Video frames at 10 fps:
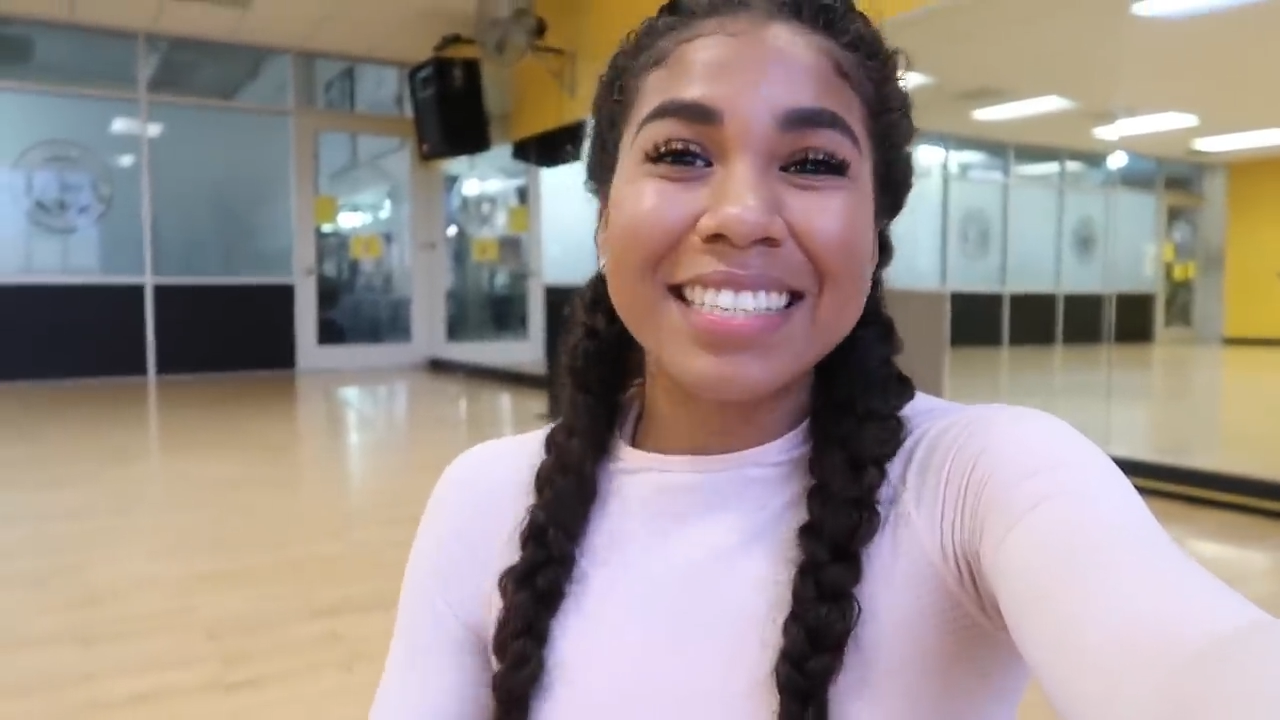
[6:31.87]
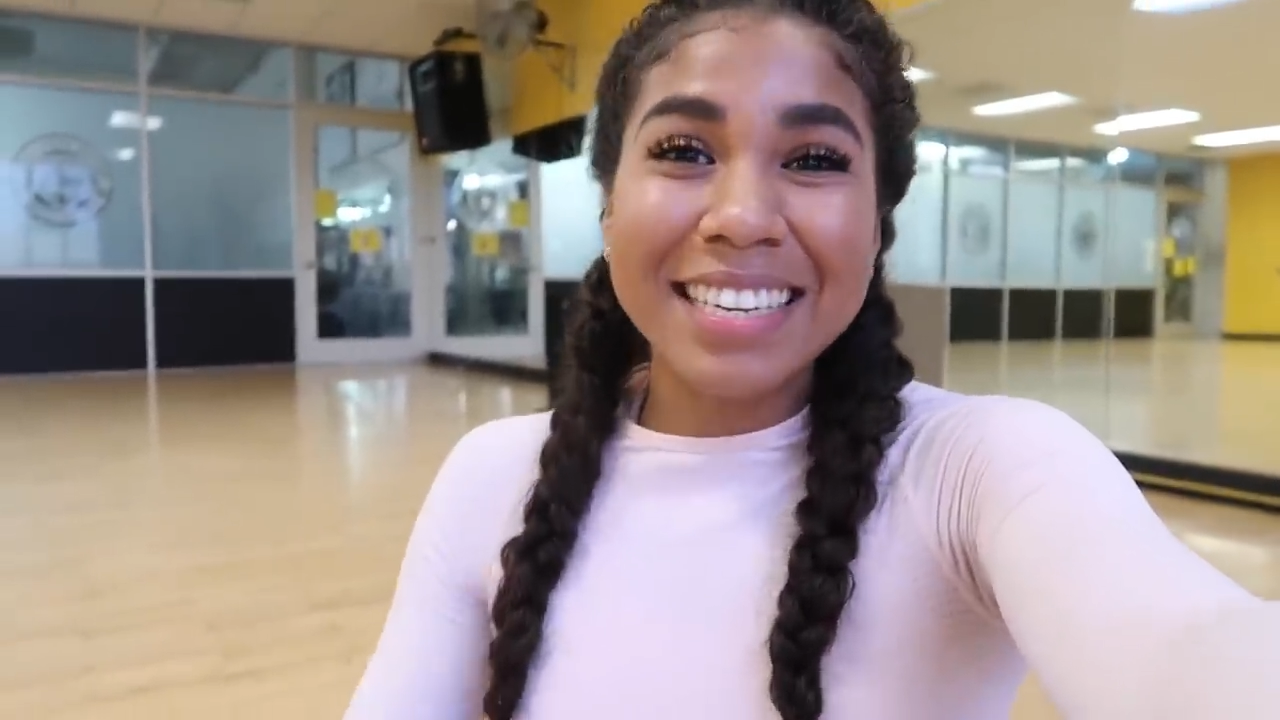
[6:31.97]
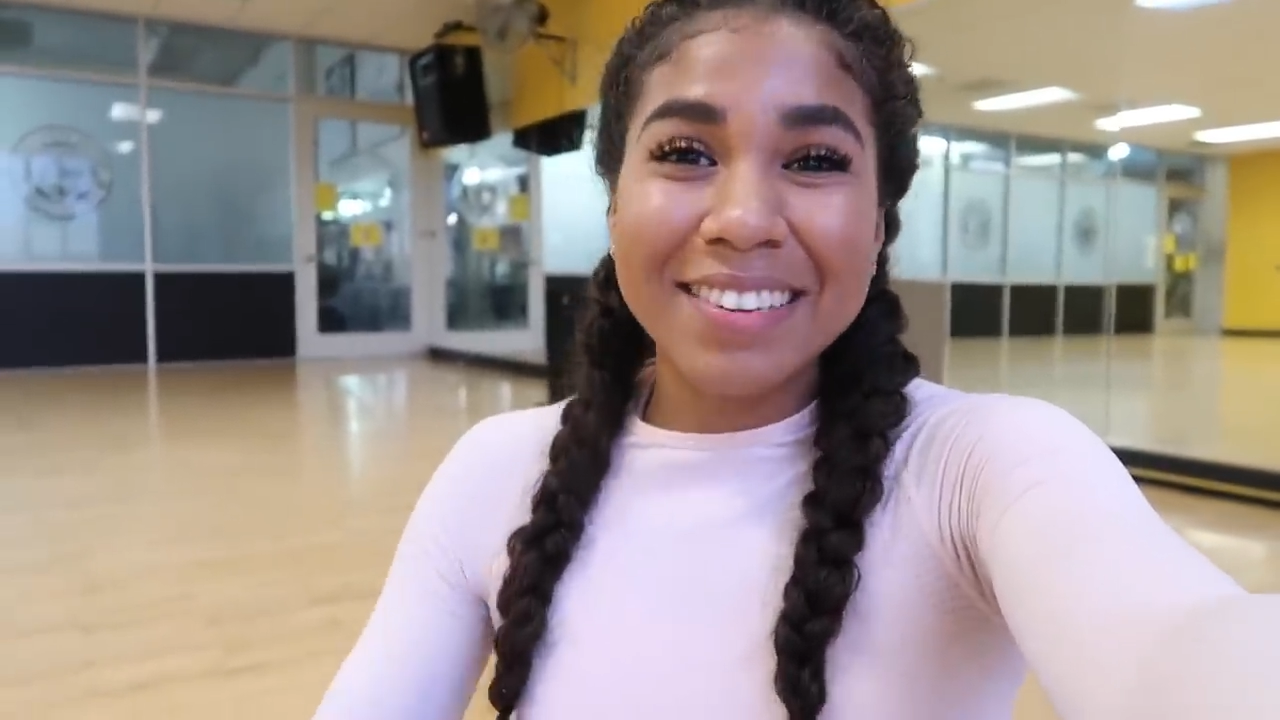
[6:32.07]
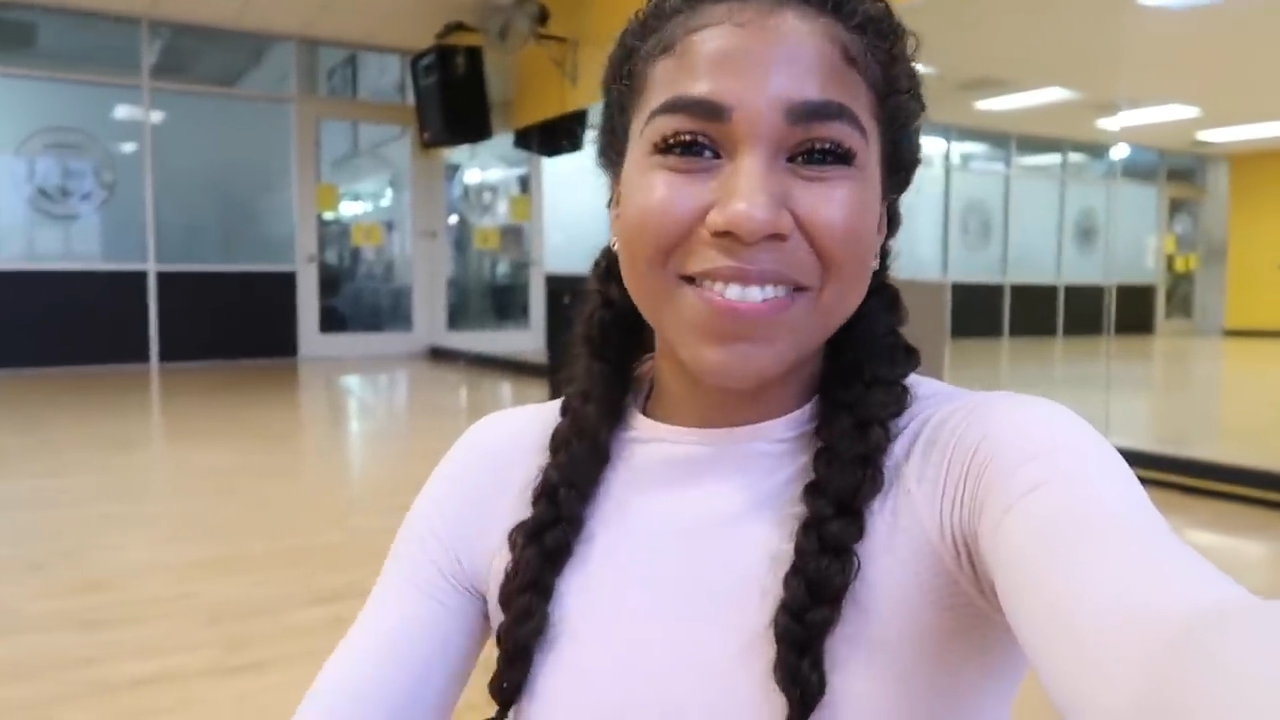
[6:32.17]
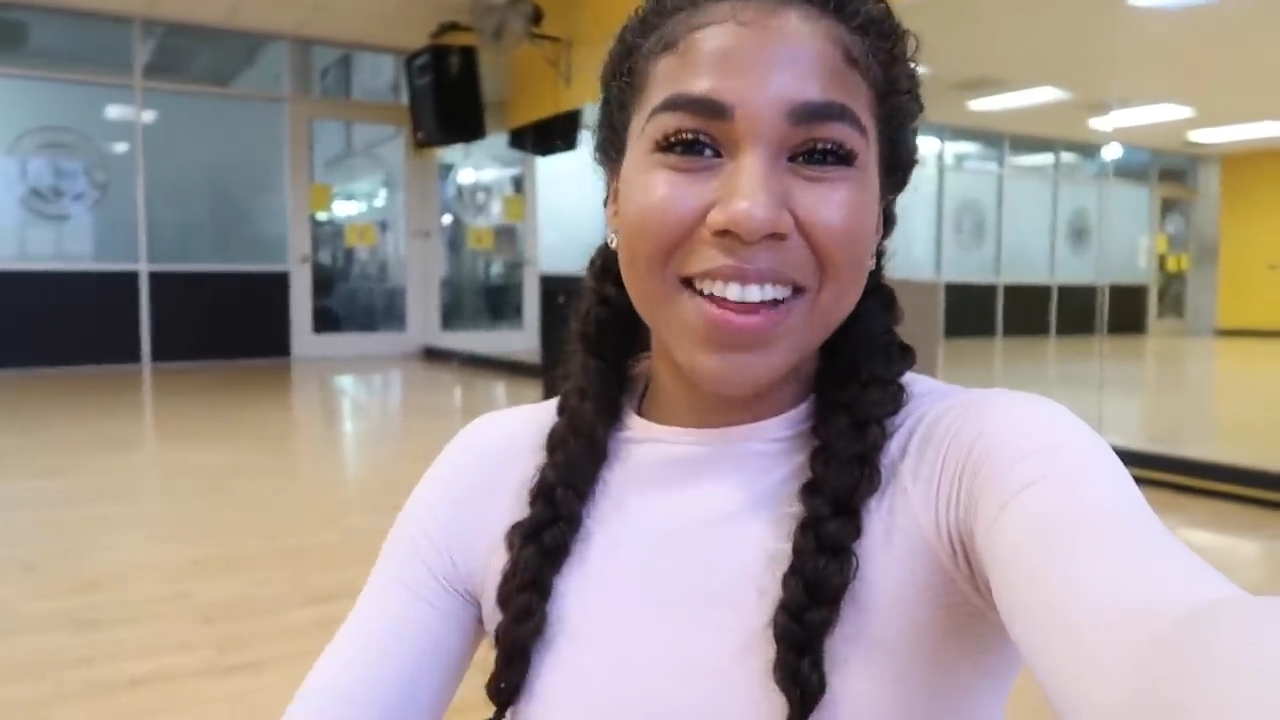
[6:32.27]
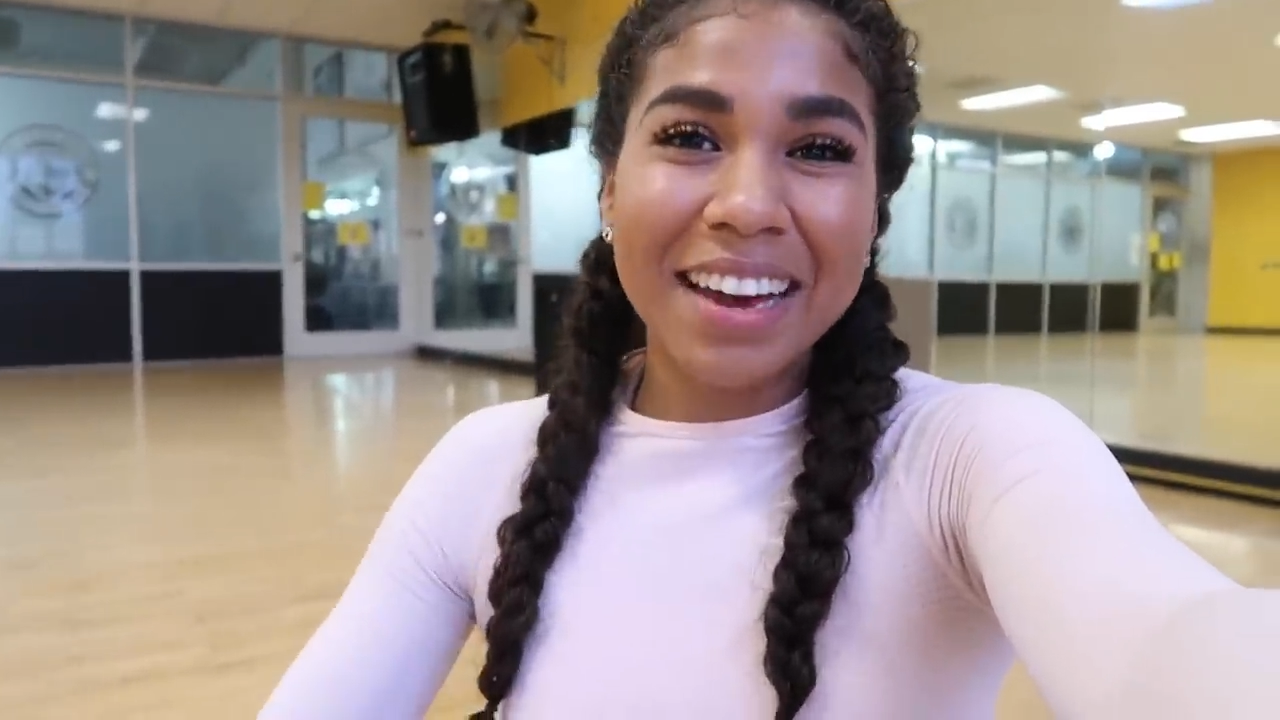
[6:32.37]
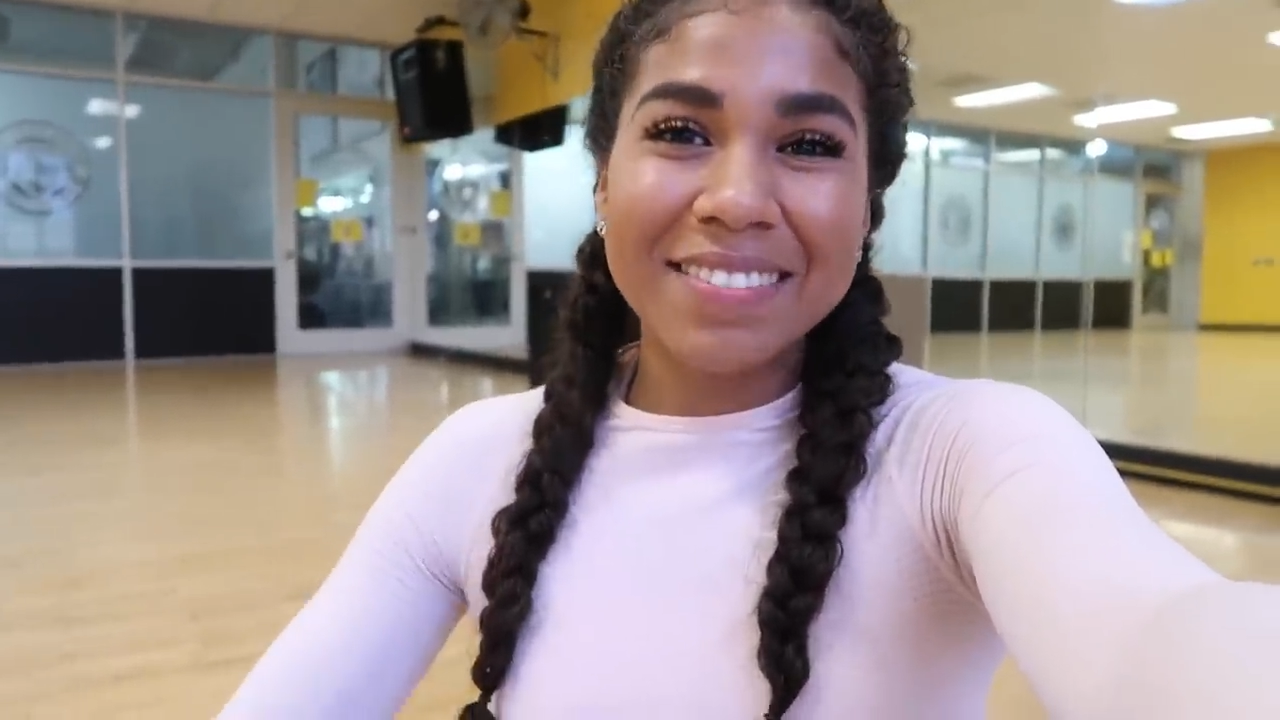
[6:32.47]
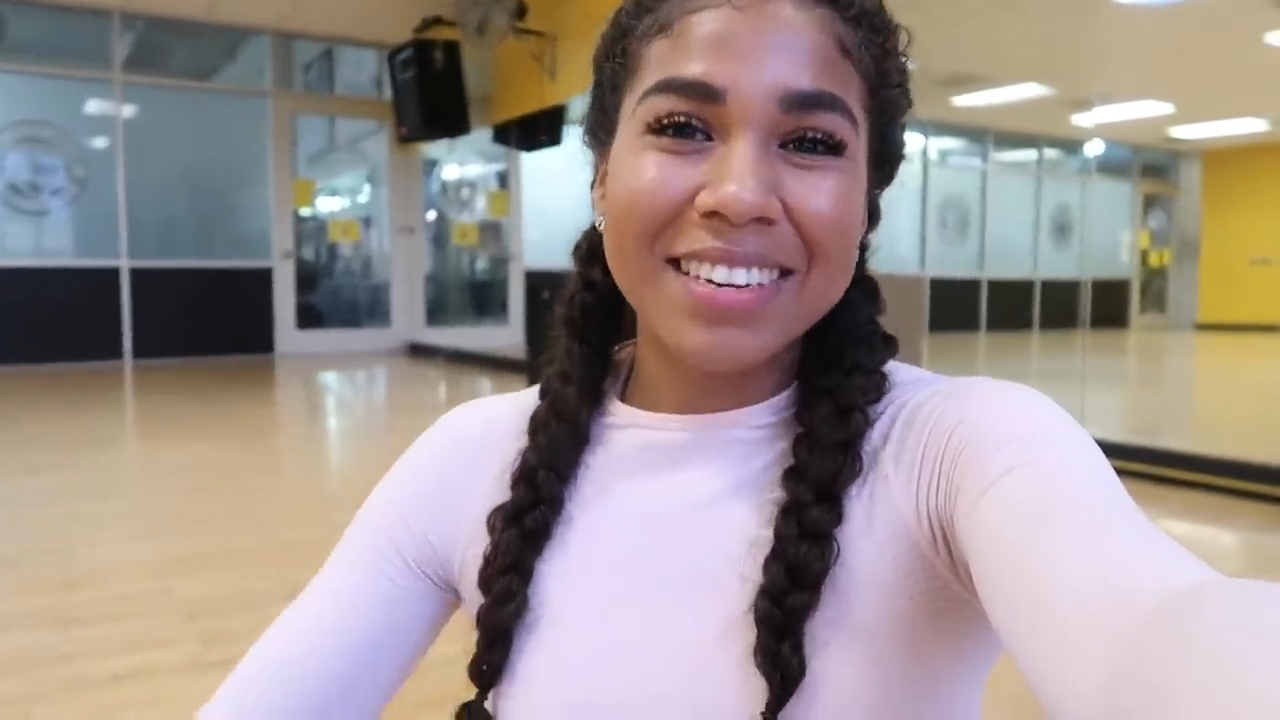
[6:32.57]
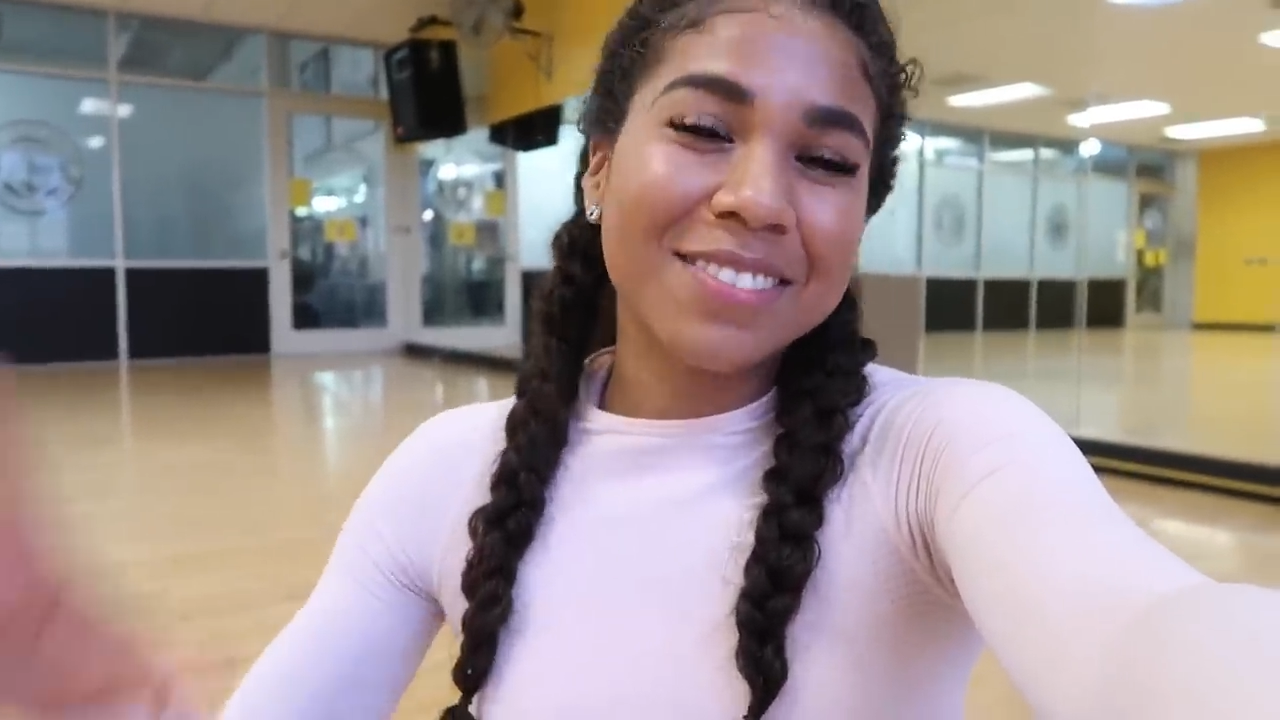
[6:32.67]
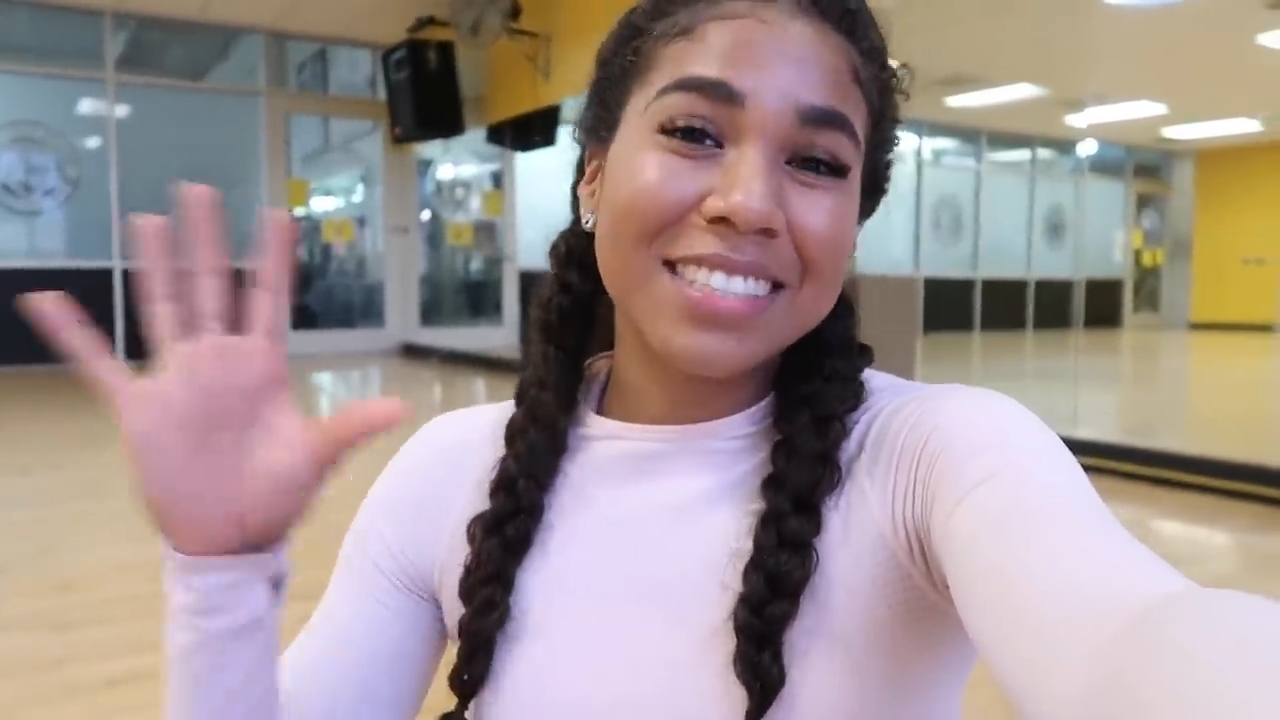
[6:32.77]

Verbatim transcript: continue with Vlogmas.